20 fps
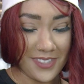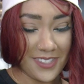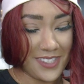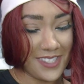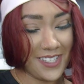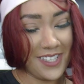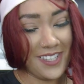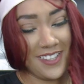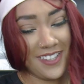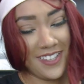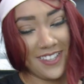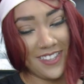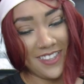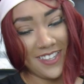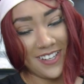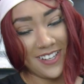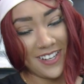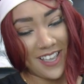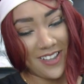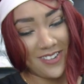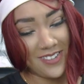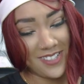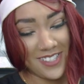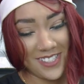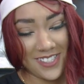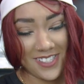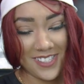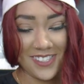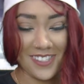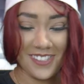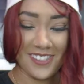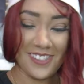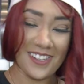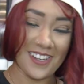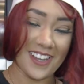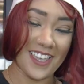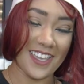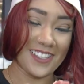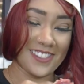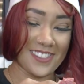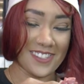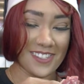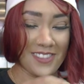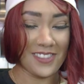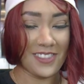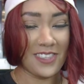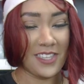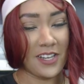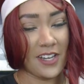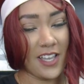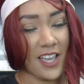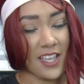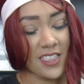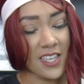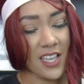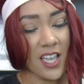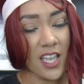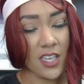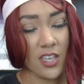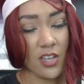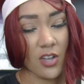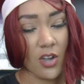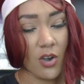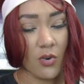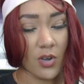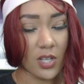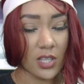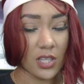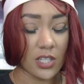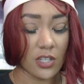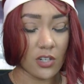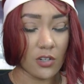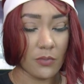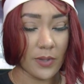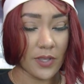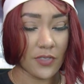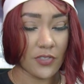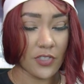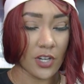See, and then now it's just nice and thin. I think I can go a little bit